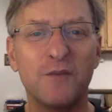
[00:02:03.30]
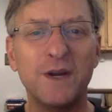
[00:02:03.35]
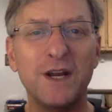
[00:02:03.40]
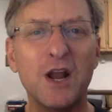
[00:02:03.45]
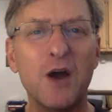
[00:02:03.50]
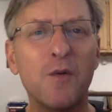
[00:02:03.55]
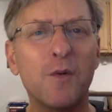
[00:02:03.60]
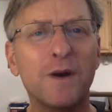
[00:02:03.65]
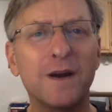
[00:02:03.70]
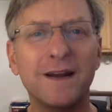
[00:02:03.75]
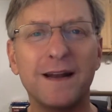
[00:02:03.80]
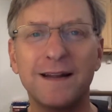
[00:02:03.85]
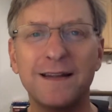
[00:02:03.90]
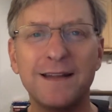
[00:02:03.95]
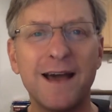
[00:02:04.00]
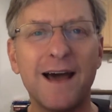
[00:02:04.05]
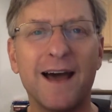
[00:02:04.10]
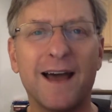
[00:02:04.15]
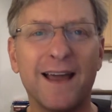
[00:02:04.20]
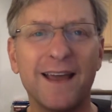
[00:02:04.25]
We know we're going to
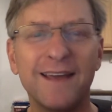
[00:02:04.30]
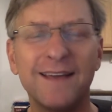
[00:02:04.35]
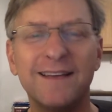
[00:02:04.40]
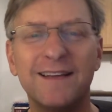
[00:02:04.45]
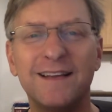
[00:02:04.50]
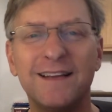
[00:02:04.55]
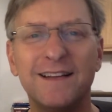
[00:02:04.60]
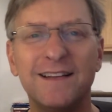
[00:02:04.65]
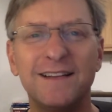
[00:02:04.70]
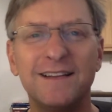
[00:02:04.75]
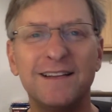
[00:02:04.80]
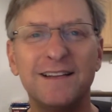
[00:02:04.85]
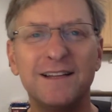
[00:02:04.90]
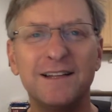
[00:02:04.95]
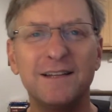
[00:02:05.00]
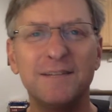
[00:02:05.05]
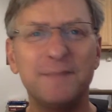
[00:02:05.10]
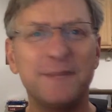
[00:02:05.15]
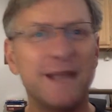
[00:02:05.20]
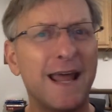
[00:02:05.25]
die,
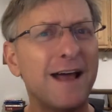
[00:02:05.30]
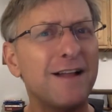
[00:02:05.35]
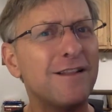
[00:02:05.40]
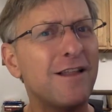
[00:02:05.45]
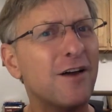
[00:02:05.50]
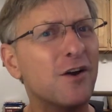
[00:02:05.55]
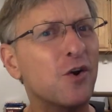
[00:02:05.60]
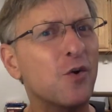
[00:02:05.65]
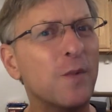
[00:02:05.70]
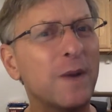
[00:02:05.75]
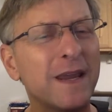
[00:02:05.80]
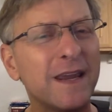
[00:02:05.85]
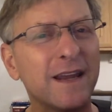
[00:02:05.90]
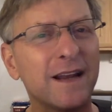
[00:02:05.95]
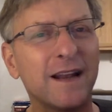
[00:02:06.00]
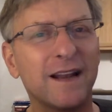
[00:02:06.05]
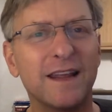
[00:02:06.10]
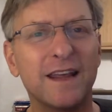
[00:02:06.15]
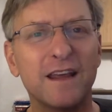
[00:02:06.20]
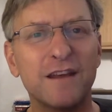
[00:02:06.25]
but how long are we going
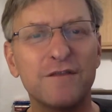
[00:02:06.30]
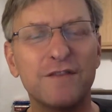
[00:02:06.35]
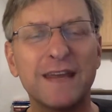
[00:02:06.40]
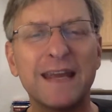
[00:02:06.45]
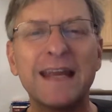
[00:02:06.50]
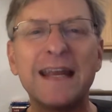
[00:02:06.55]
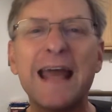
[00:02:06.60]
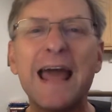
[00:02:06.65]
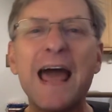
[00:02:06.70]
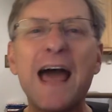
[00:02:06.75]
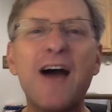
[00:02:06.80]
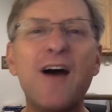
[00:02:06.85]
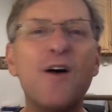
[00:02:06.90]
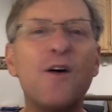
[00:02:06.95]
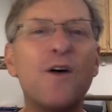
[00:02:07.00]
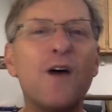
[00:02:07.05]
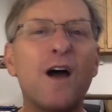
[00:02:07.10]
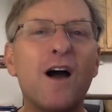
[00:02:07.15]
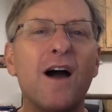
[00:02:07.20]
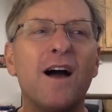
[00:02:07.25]
to live, and
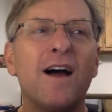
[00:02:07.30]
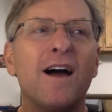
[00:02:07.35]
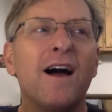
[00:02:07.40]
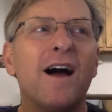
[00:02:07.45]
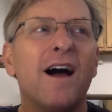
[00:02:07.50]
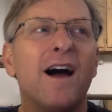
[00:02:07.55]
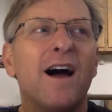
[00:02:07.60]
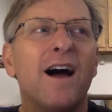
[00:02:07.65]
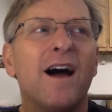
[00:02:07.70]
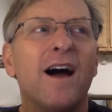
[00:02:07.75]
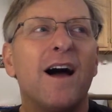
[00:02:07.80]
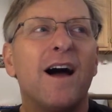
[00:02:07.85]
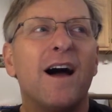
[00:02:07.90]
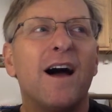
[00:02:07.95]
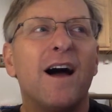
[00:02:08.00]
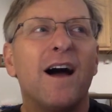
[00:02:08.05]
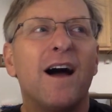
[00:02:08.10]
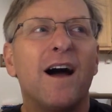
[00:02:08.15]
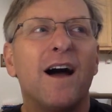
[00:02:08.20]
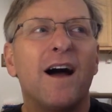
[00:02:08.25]
how
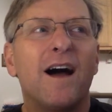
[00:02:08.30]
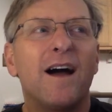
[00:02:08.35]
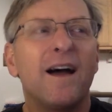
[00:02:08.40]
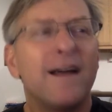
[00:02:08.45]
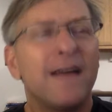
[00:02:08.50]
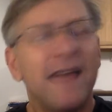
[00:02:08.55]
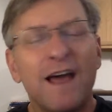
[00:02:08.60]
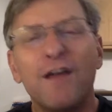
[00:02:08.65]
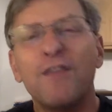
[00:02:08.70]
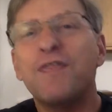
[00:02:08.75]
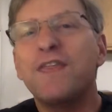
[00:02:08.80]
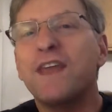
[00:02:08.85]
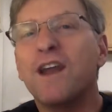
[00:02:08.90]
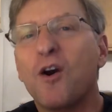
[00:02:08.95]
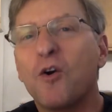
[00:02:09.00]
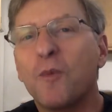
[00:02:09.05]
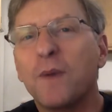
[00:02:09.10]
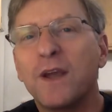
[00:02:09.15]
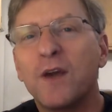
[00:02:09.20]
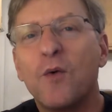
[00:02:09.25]
healthy
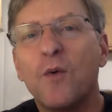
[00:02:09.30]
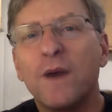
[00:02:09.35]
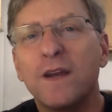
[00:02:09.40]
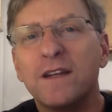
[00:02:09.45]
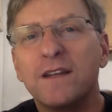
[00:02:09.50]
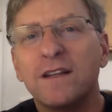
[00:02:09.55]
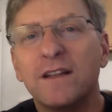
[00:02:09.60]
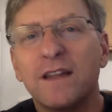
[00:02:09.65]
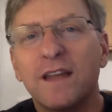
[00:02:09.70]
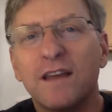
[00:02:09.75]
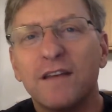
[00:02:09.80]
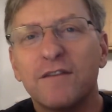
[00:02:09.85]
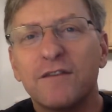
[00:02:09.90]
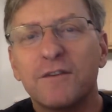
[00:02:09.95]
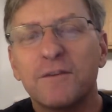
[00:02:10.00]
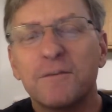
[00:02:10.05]
are we going to live?